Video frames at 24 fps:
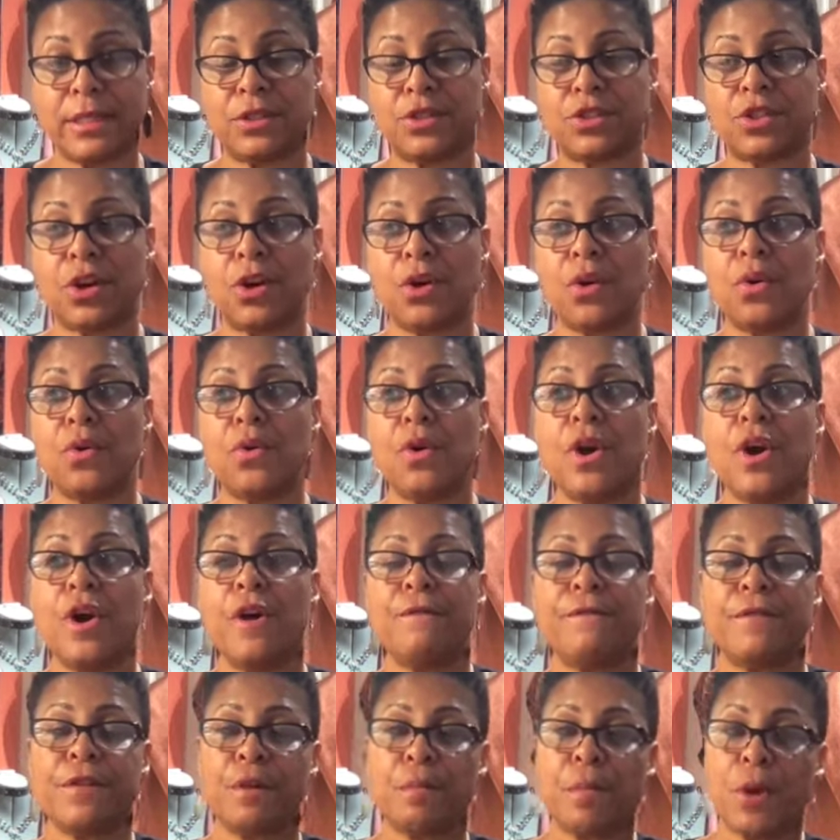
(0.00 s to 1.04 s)
So
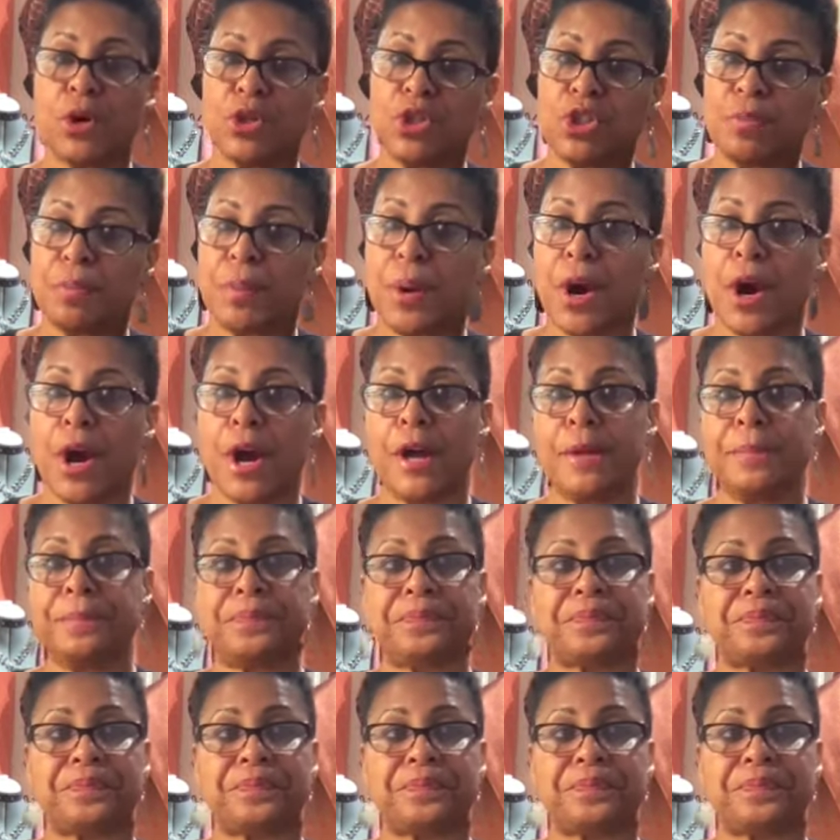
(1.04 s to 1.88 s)
for the most part,